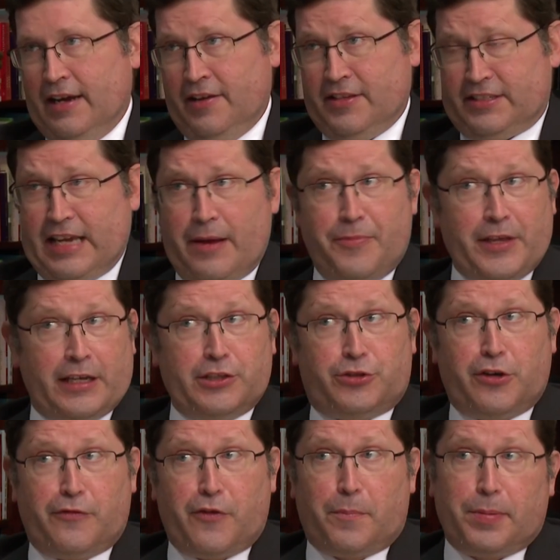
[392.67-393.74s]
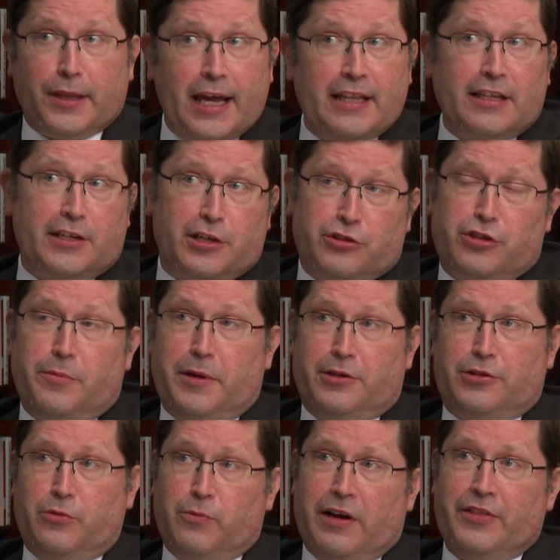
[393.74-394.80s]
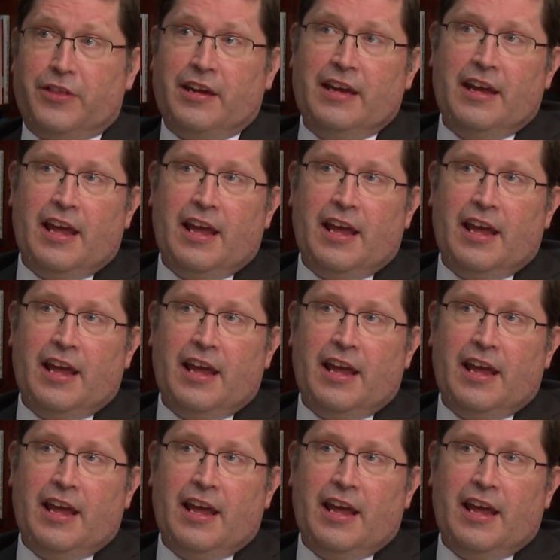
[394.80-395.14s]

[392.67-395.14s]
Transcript: The same thing is true for platelet distribution width,